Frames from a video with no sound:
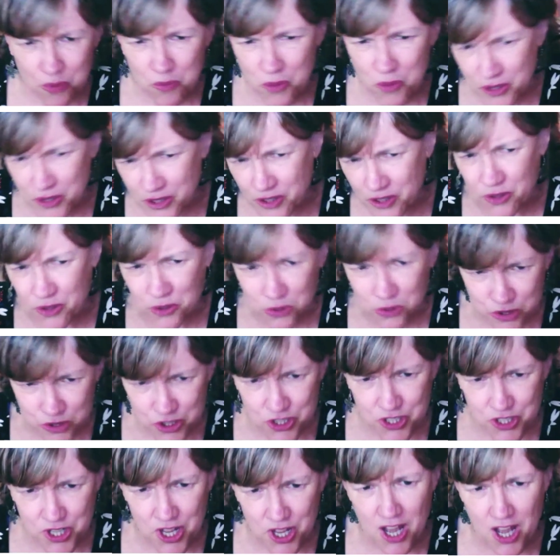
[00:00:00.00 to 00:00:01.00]
what it
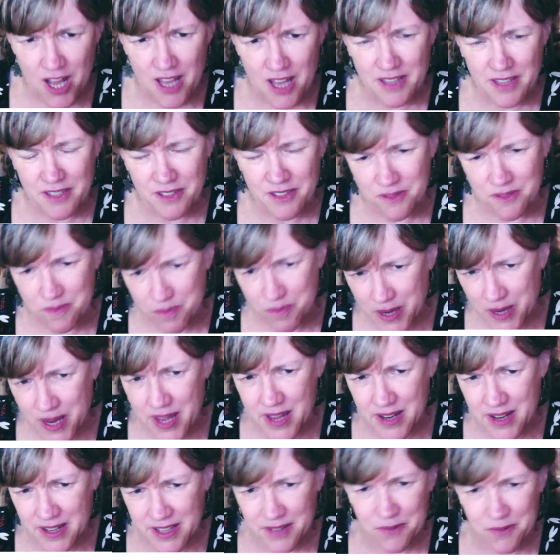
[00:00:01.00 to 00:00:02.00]
looked like and
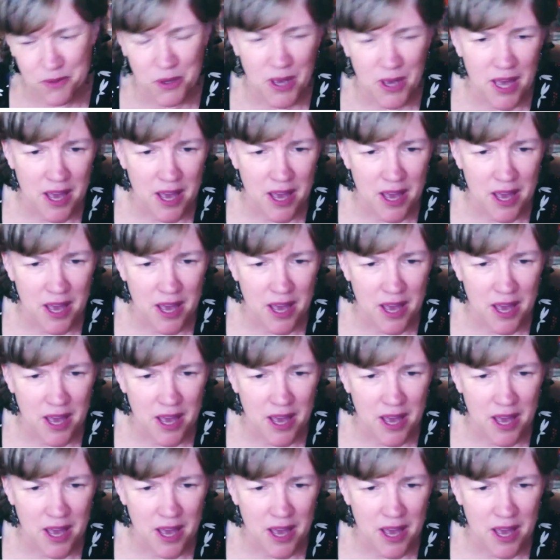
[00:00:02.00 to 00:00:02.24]
planning